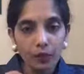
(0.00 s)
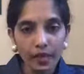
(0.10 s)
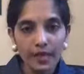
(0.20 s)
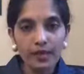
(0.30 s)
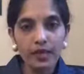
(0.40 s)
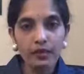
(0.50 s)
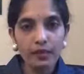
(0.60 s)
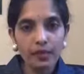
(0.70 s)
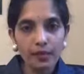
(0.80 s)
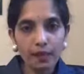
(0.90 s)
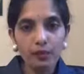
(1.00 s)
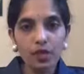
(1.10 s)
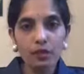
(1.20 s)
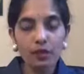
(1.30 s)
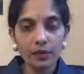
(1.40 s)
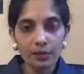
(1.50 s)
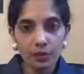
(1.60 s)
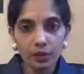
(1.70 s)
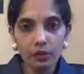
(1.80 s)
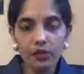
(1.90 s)
waste that was supposed to be
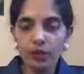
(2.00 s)
removed